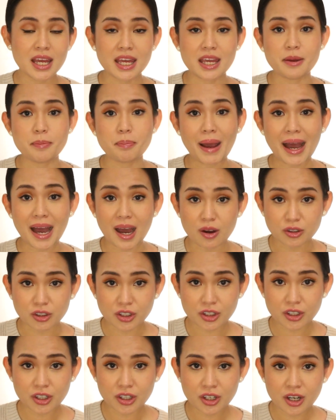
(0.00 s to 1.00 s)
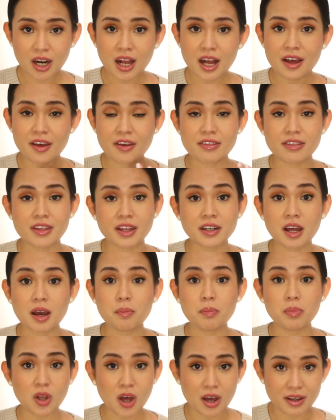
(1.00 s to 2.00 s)
a powder than
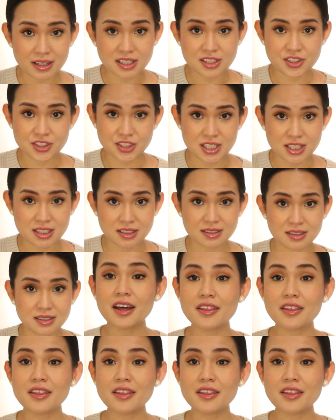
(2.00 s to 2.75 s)
a blotting sheet.